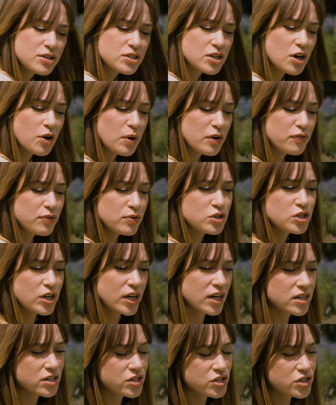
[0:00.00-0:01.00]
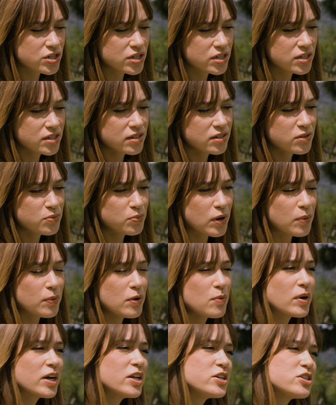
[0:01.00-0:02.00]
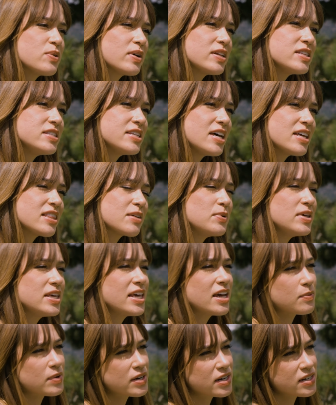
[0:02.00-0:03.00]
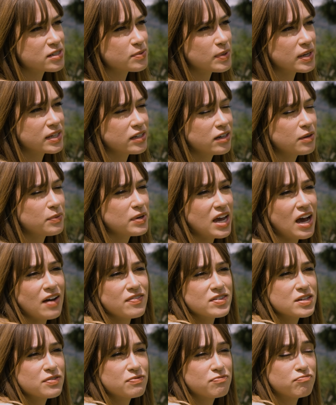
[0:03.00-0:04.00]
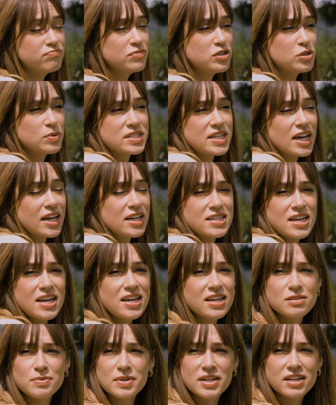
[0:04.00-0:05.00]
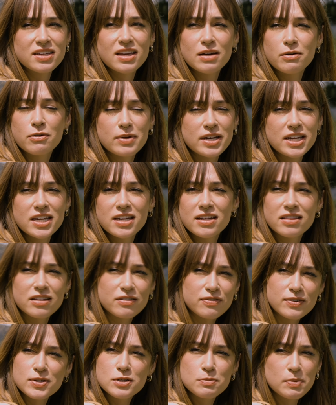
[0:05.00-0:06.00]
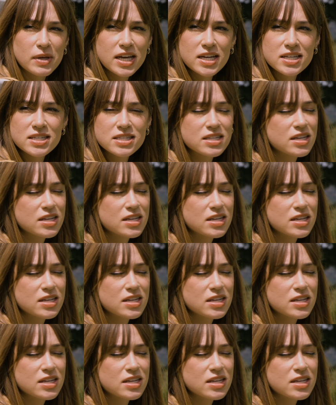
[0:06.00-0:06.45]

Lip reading: So if you change what we want to do on set, then we can't work as quickly, or we have to do a second day because we didn't get what we needed in the first place.